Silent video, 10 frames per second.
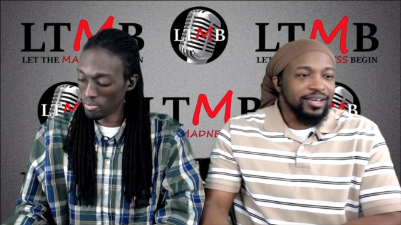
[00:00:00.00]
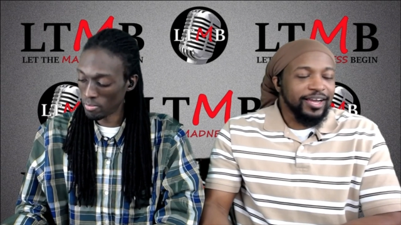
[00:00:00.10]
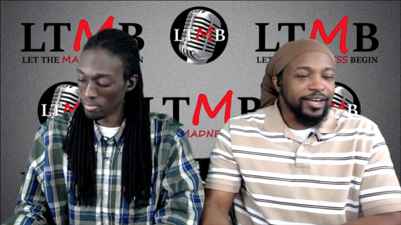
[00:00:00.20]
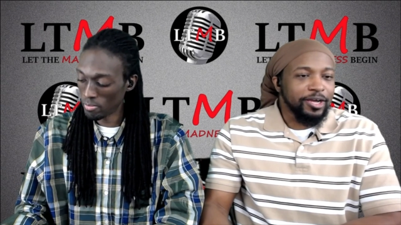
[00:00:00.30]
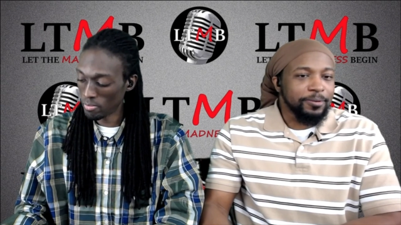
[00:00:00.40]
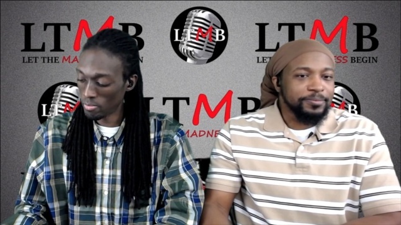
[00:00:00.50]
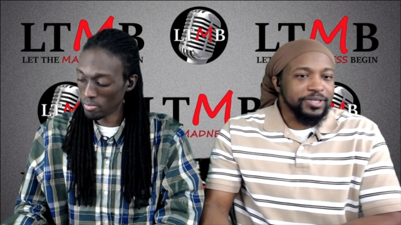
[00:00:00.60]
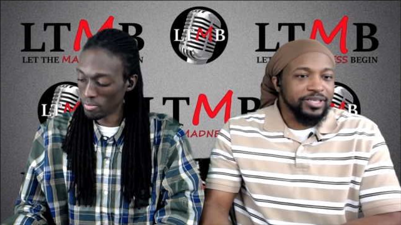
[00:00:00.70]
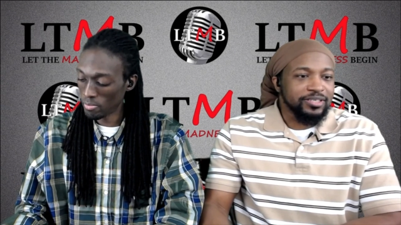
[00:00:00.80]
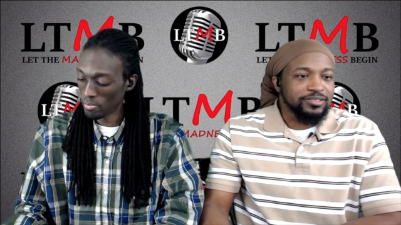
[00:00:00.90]

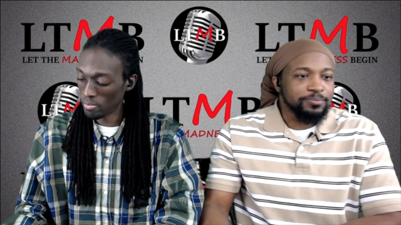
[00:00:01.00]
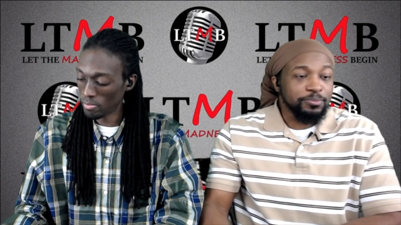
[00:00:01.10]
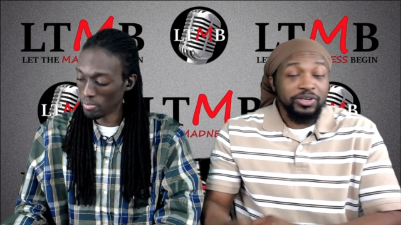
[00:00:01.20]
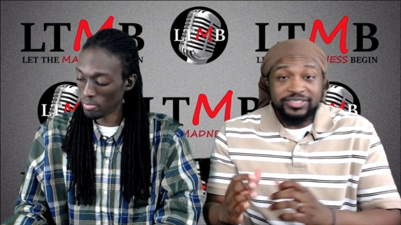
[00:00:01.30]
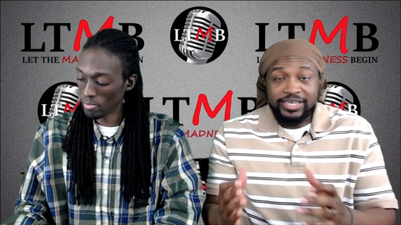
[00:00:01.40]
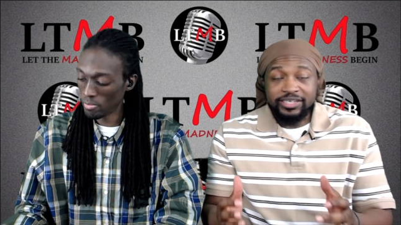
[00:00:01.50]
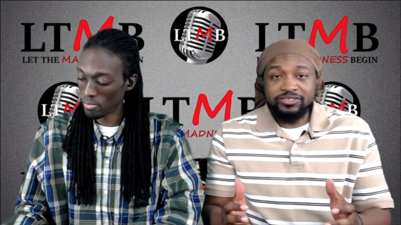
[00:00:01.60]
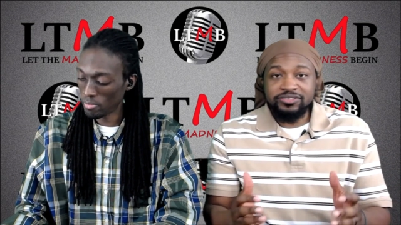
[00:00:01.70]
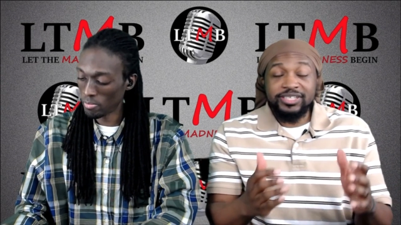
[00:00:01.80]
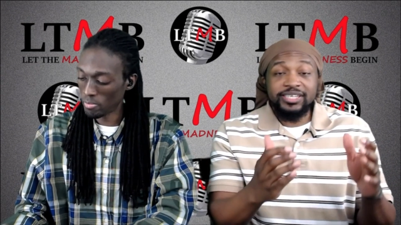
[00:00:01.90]
Speaker 1: because um, Bernie Sanders
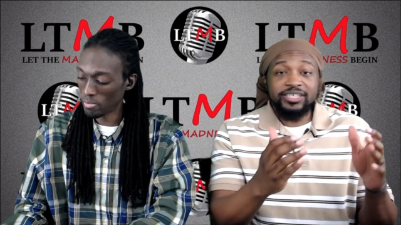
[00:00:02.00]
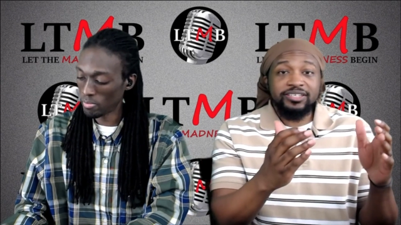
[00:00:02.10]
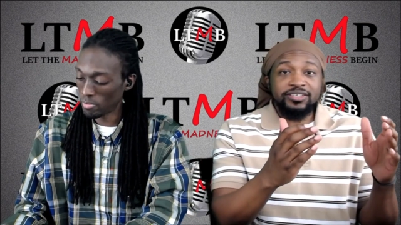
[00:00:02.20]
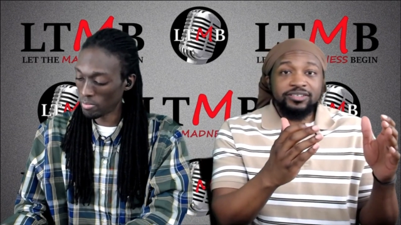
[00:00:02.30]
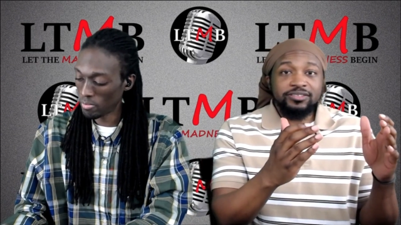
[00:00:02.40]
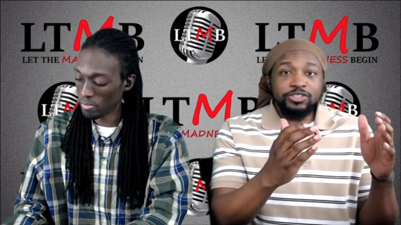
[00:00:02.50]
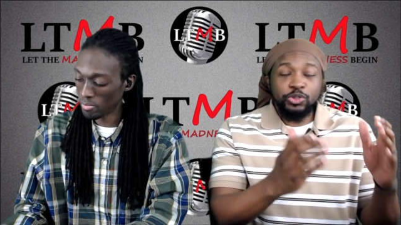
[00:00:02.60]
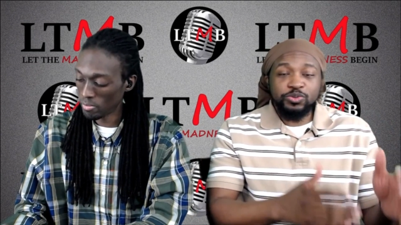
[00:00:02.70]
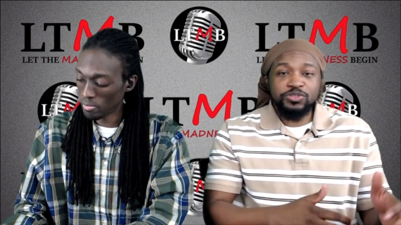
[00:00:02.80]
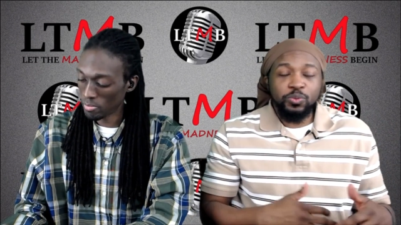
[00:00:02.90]
did
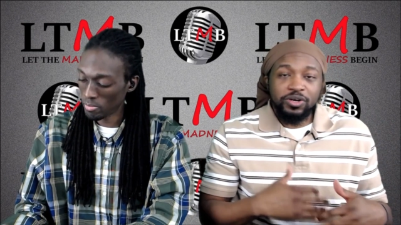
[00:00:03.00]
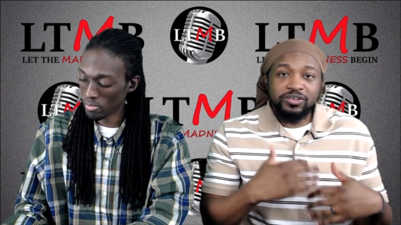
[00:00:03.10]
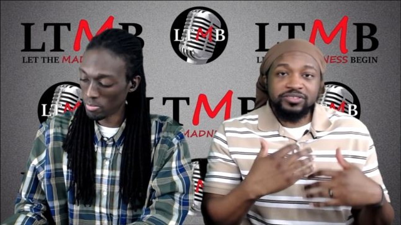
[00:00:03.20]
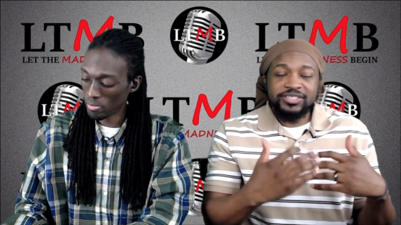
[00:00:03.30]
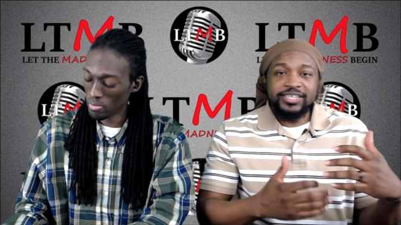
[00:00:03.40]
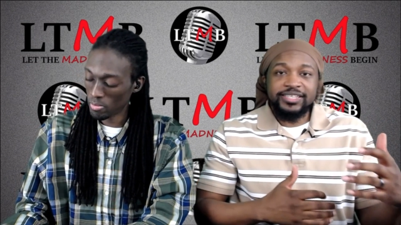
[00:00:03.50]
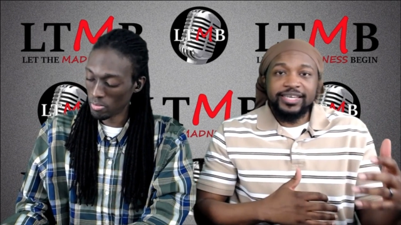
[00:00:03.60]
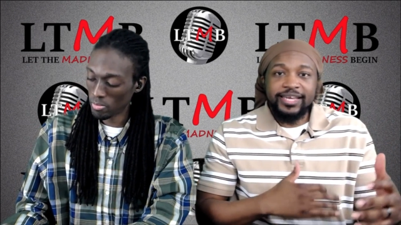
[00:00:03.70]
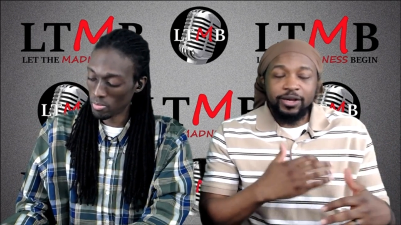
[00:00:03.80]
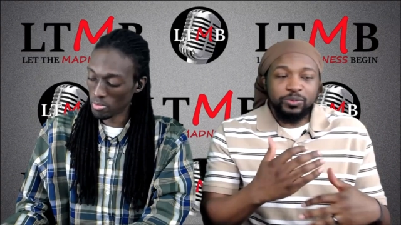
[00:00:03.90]
used the word saying that
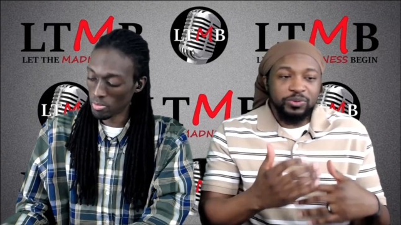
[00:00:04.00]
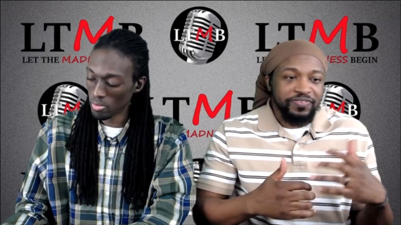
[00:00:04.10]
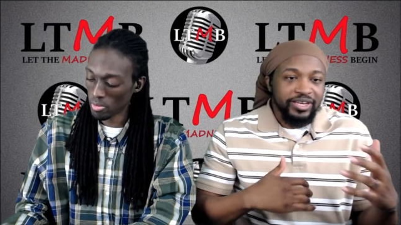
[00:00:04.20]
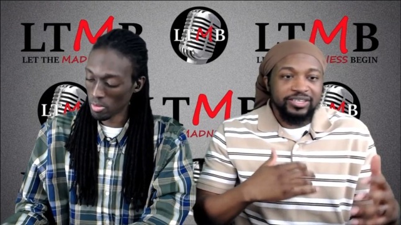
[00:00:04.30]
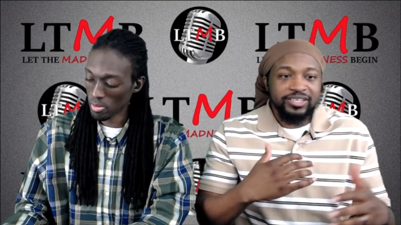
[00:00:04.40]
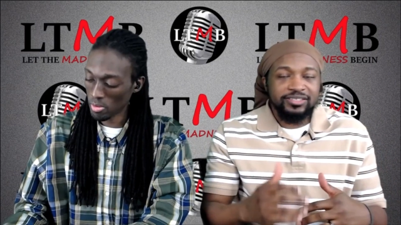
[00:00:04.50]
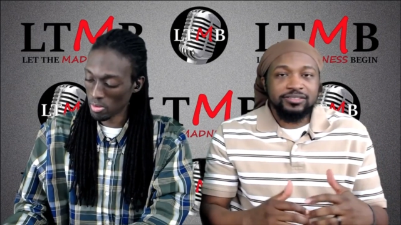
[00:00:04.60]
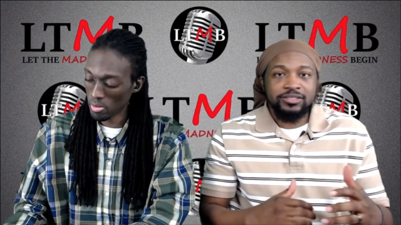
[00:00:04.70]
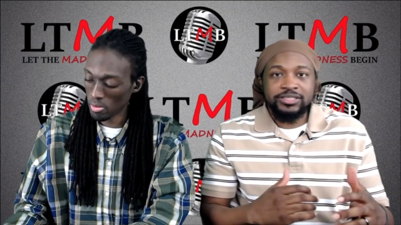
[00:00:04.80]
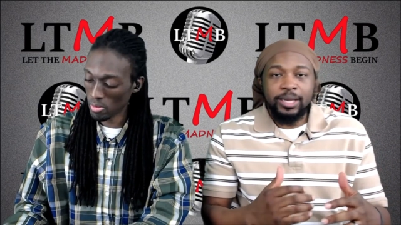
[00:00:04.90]
how we're fighting against the
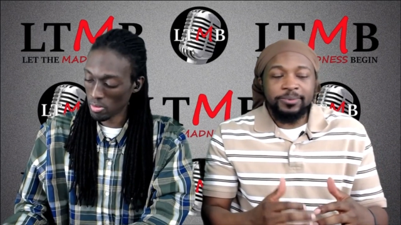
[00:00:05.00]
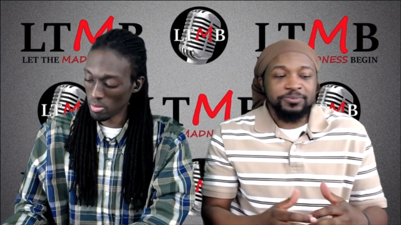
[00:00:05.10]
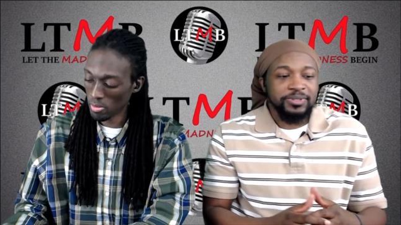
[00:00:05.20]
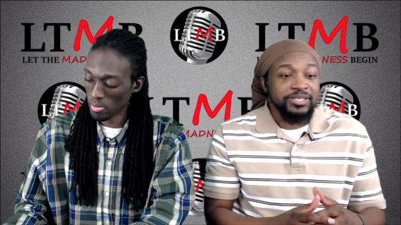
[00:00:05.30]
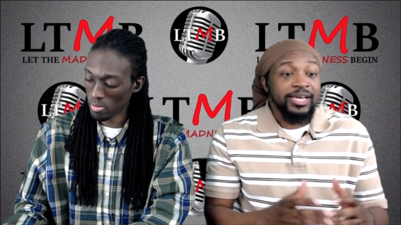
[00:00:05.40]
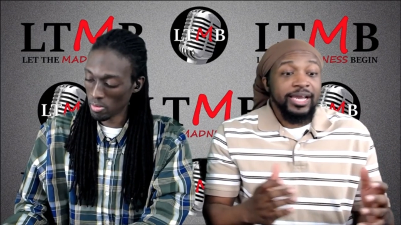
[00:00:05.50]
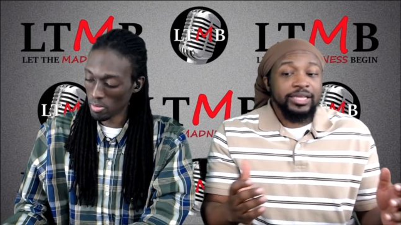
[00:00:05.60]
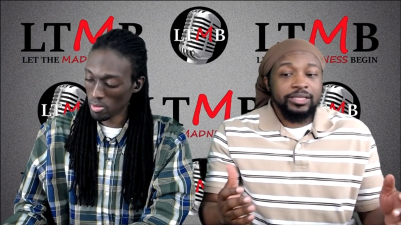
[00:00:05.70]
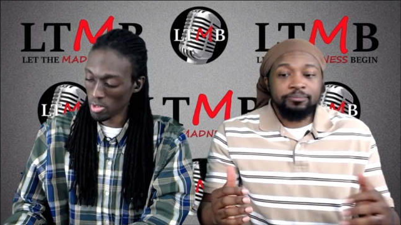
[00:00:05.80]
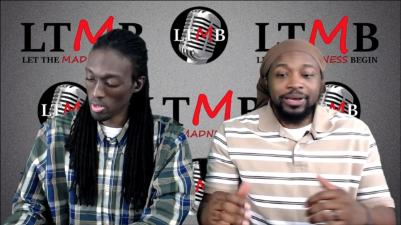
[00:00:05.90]
establishment, and
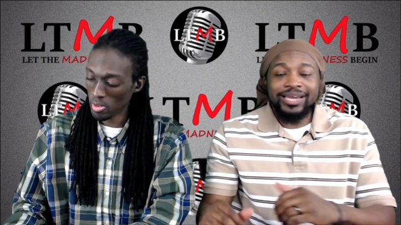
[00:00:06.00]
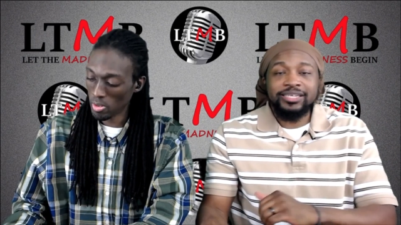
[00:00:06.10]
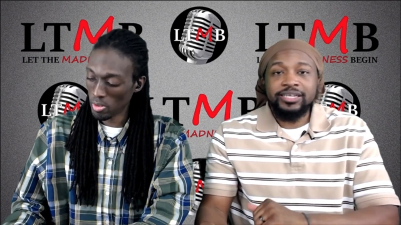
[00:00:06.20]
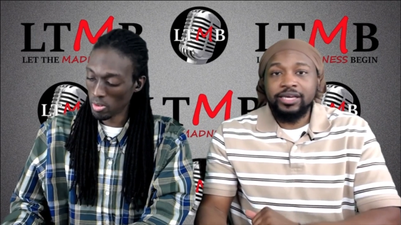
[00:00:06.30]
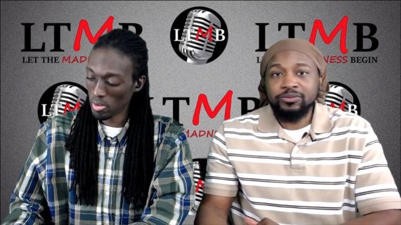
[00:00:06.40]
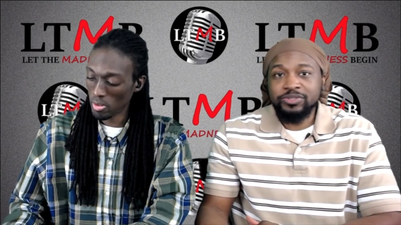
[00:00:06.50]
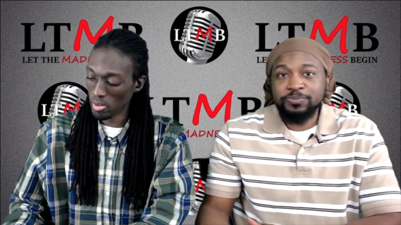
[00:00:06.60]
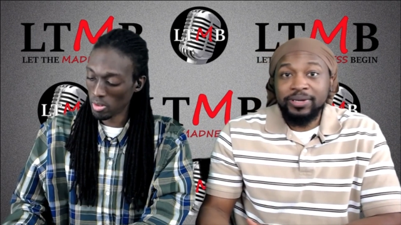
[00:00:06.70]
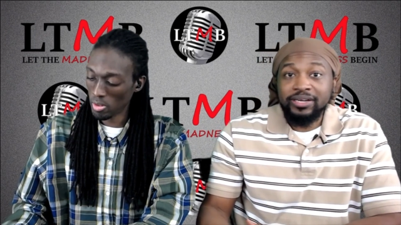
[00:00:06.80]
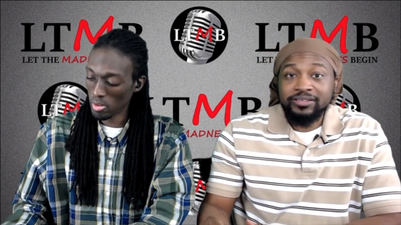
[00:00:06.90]
then Biden had a
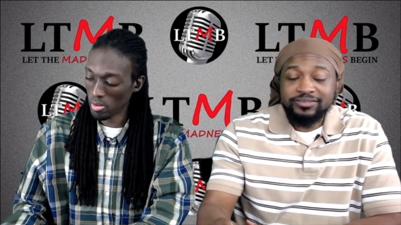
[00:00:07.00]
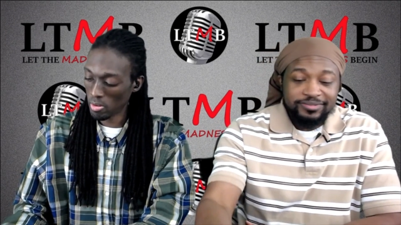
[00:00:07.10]
response.